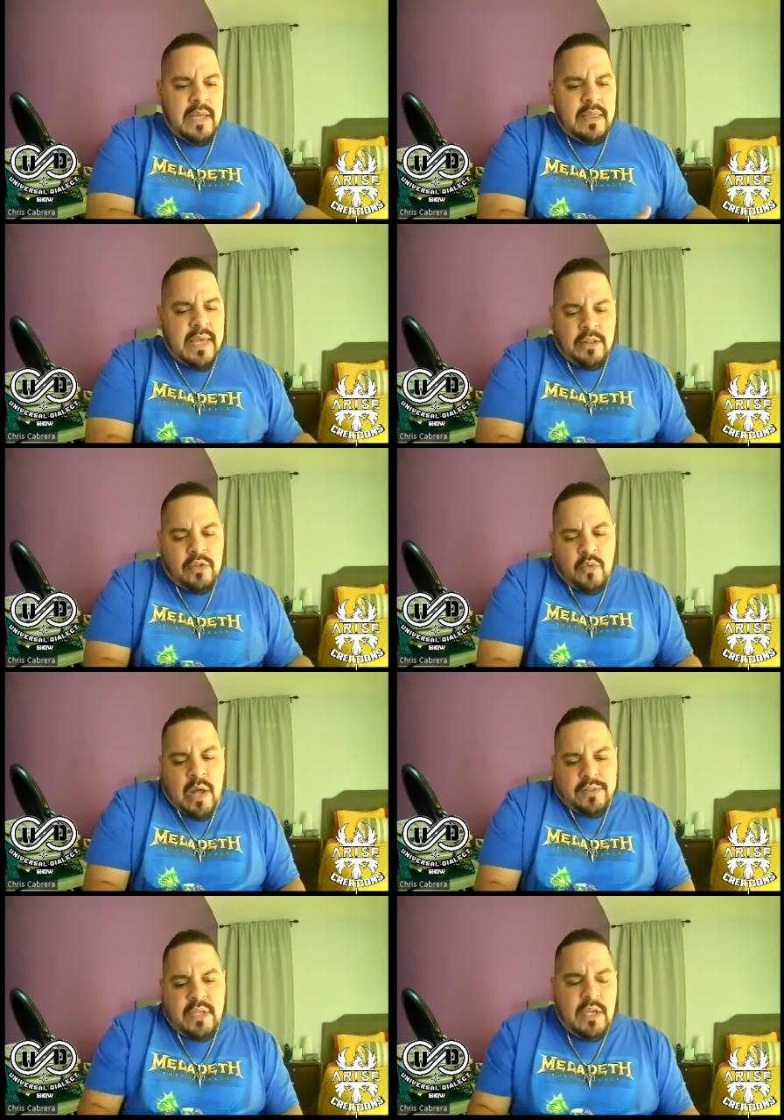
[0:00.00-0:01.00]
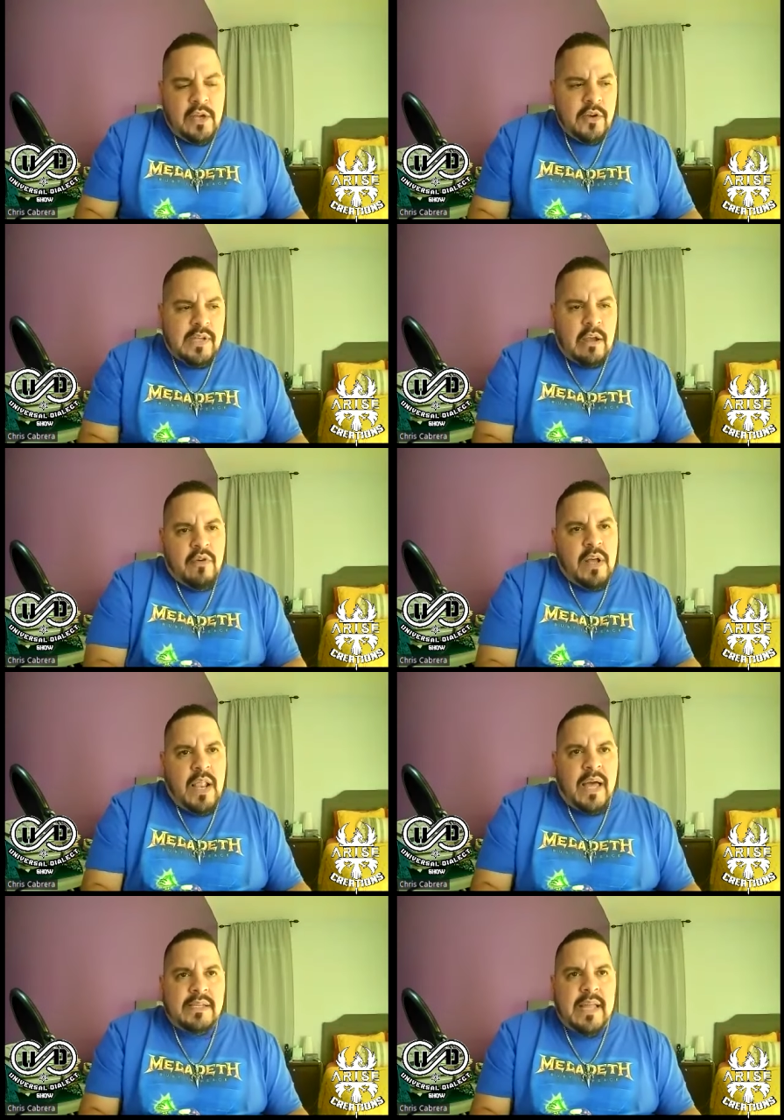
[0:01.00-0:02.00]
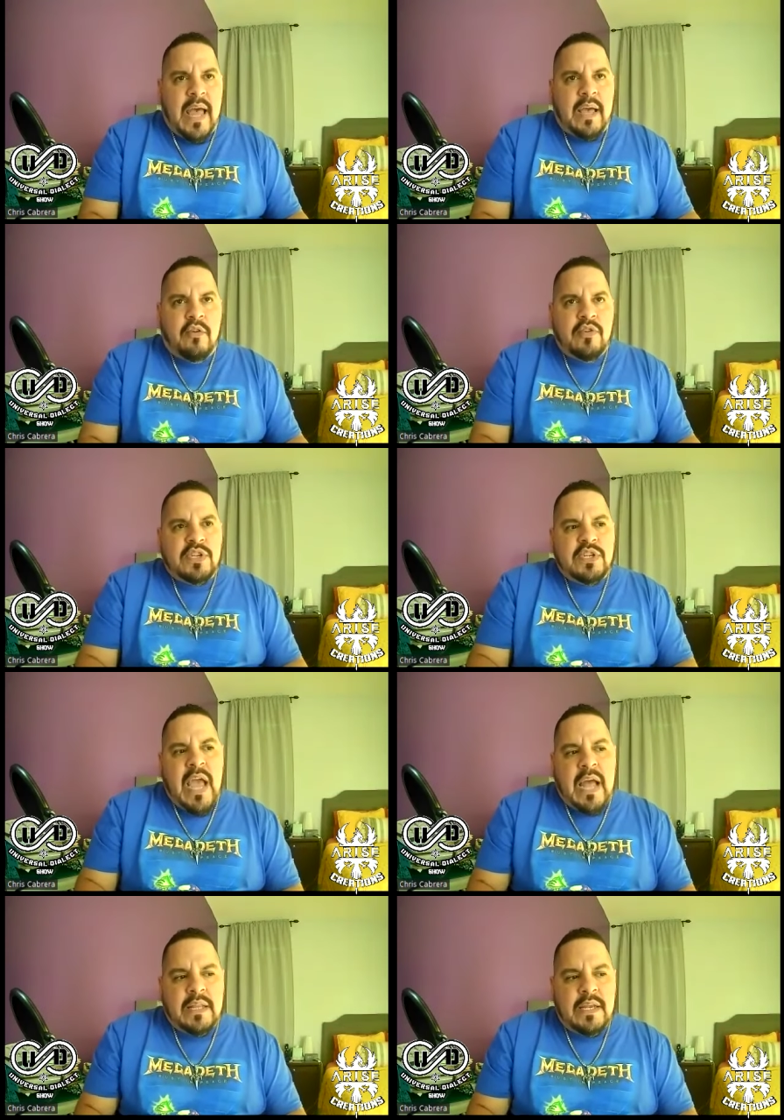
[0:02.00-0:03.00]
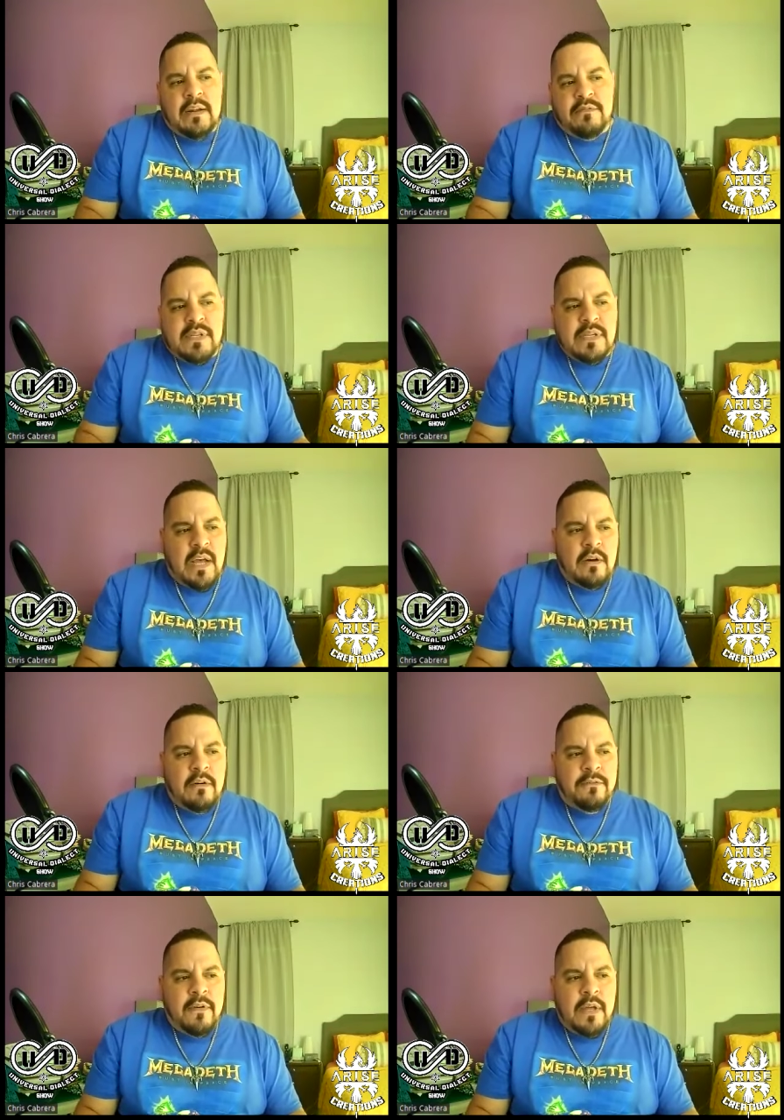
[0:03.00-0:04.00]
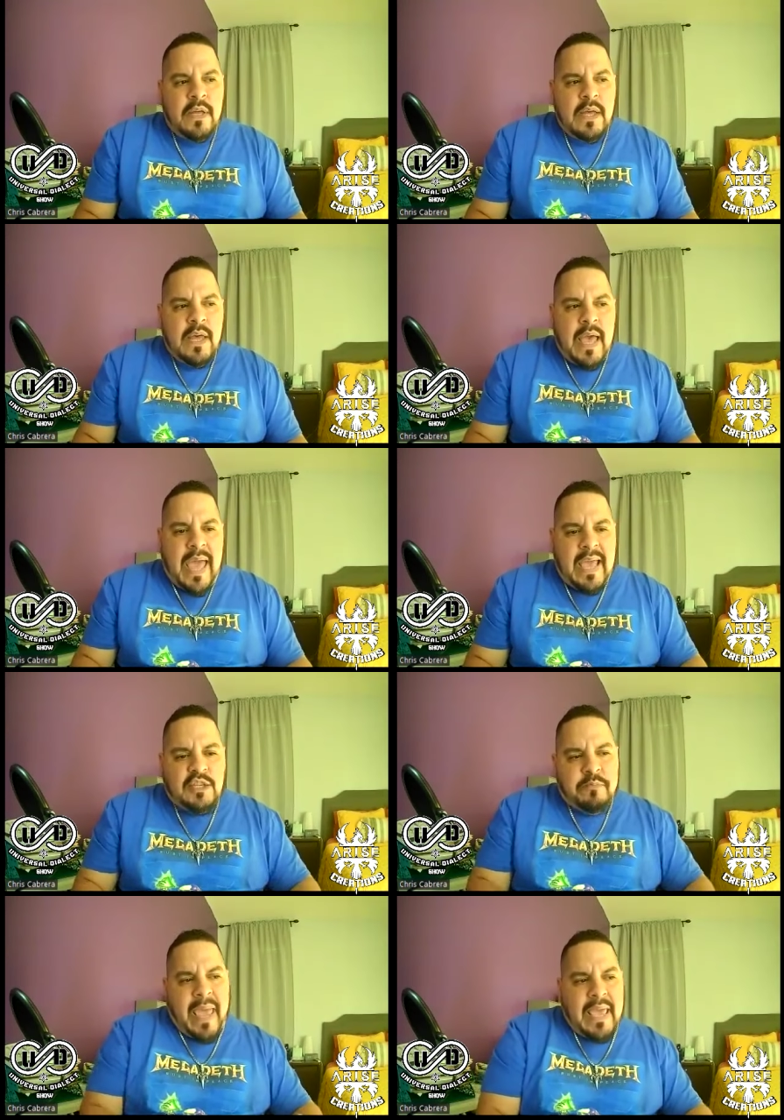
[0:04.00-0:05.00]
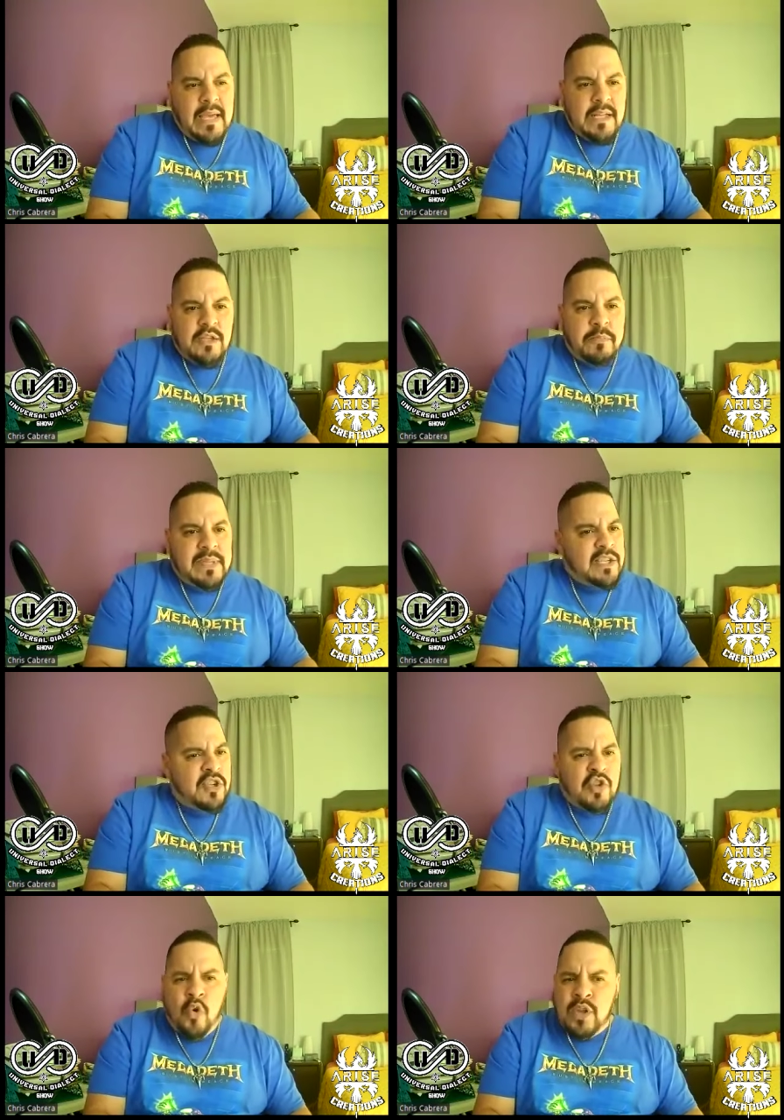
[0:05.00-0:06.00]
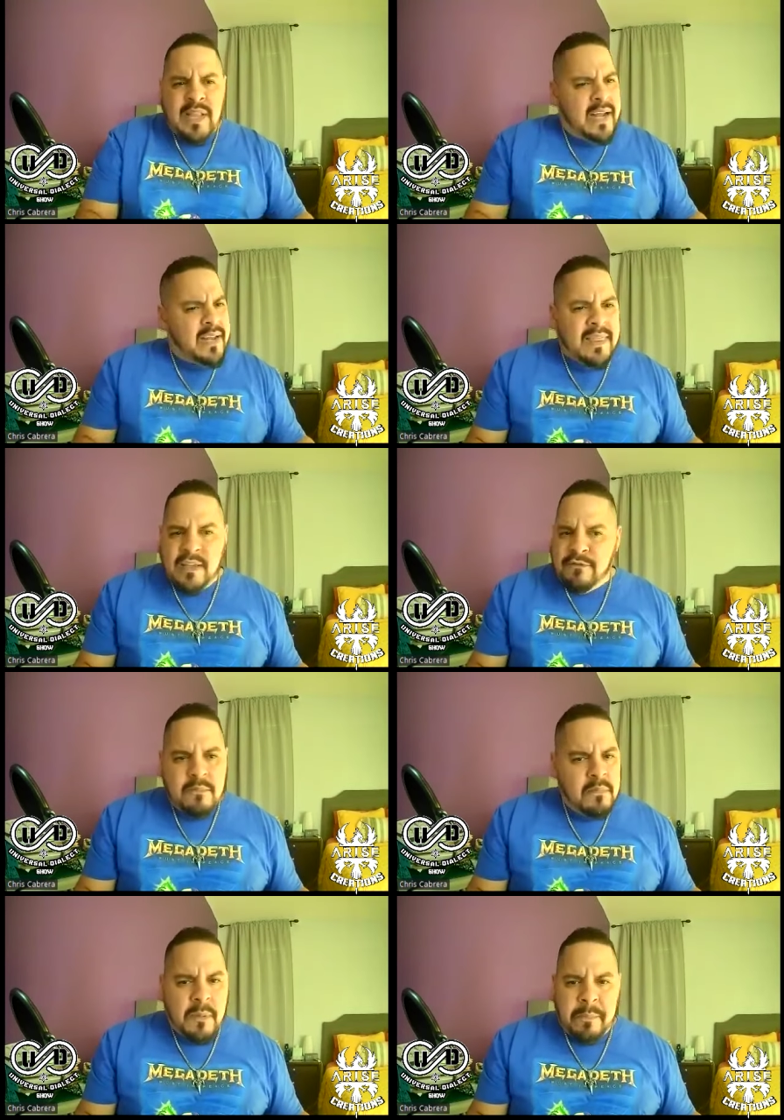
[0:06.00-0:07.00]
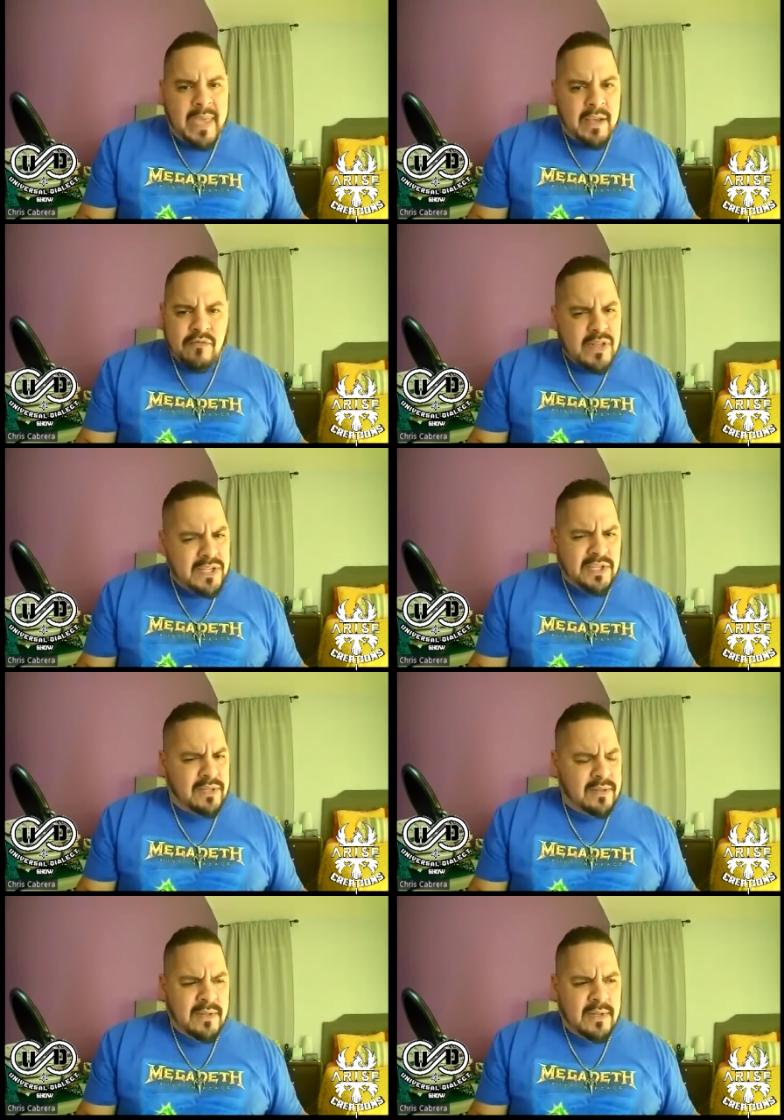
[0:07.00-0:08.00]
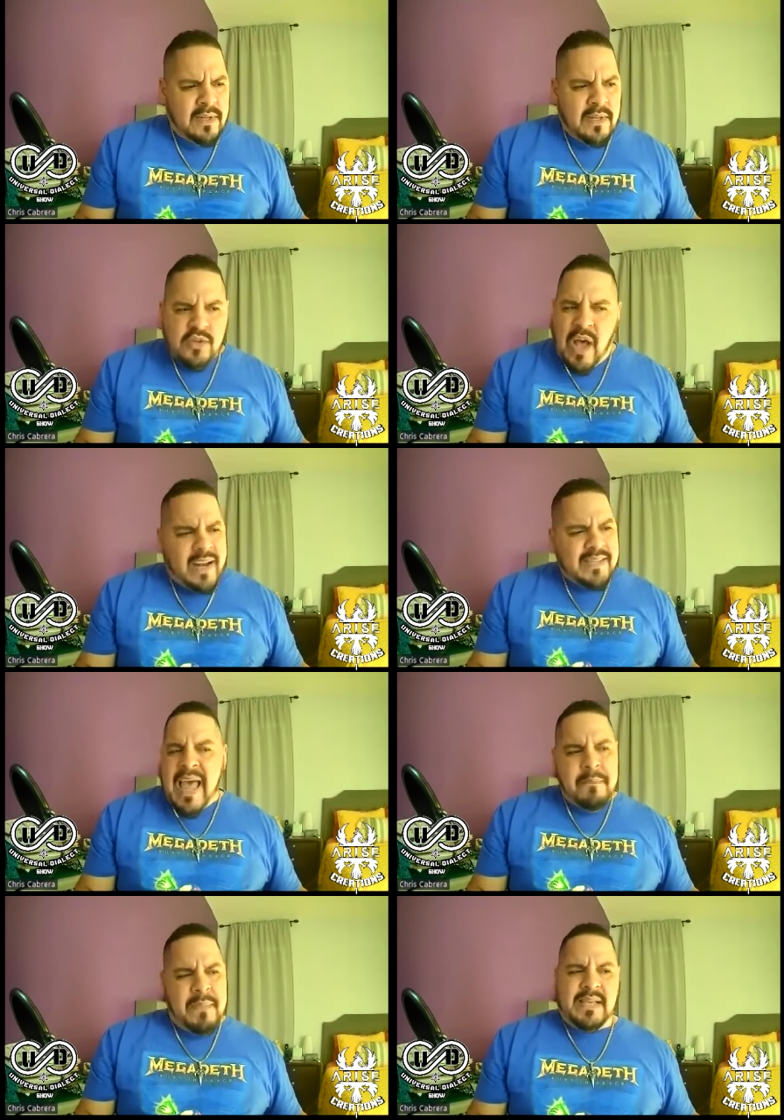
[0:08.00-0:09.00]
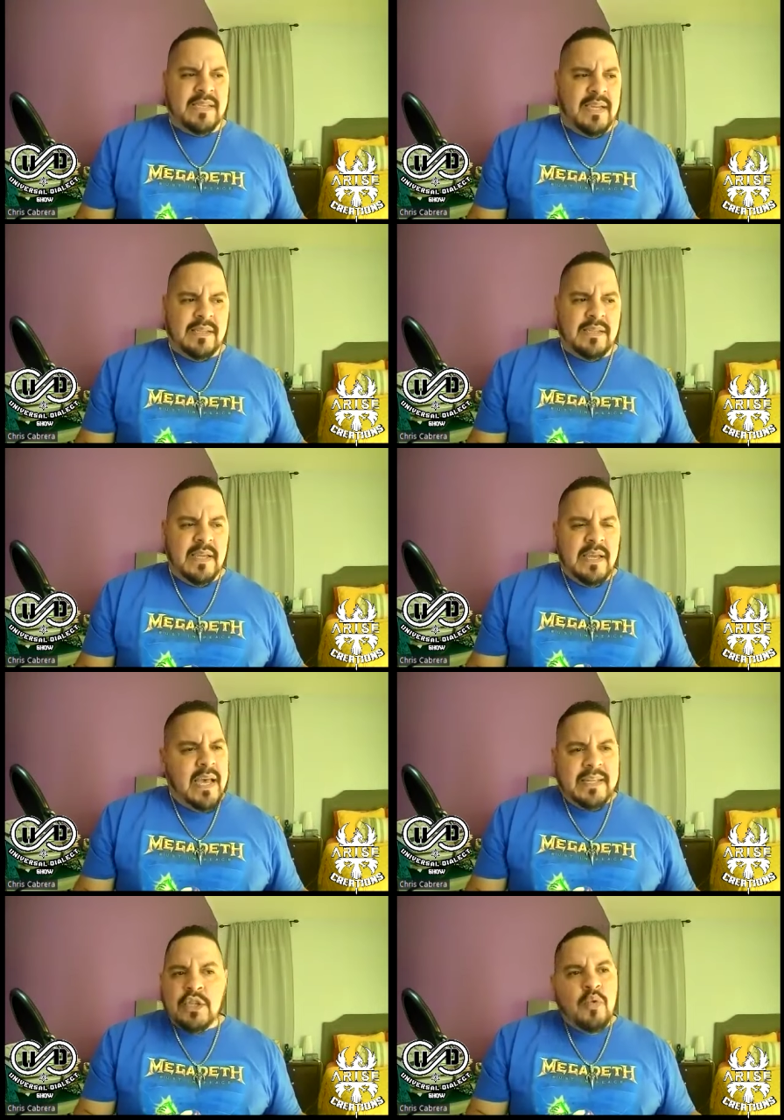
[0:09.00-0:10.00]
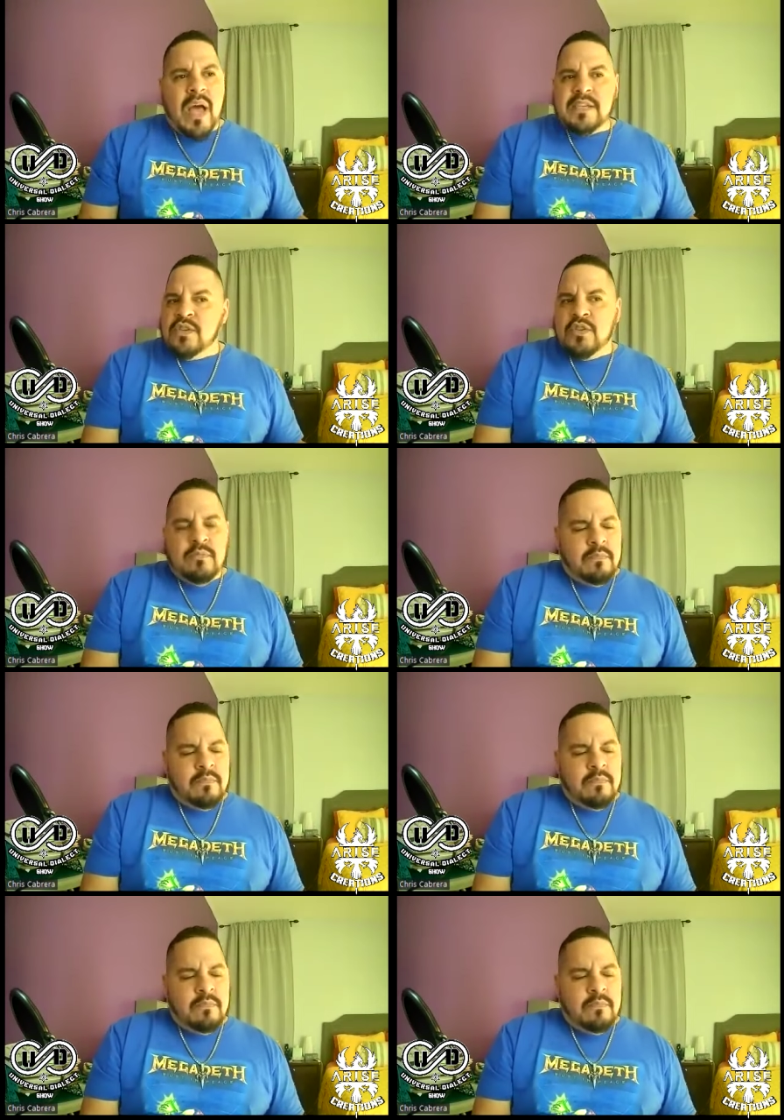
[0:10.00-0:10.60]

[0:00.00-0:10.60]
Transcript: then throughout the years, I realized that Christianity in of itself hates pagans, but they stole a lot of things from the pagan religion. So how does that make sense? And then you ask